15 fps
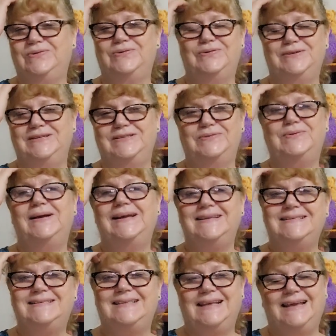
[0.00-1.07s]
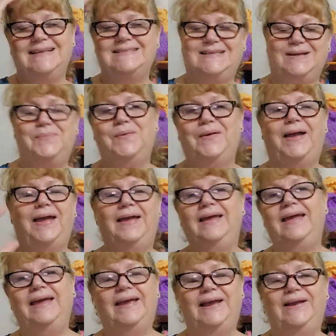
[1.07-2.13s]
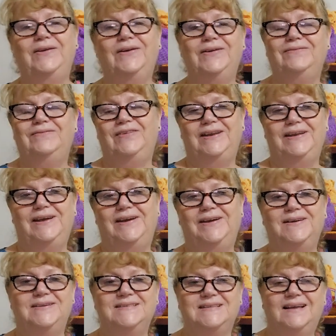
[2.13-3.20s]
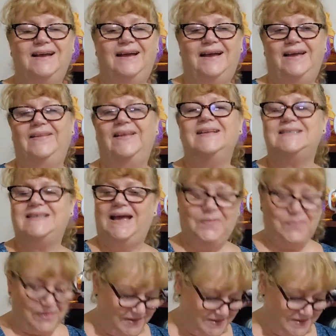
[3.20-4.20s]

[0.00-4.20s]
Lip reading: or he's always there somewhere in her videos, and that's how I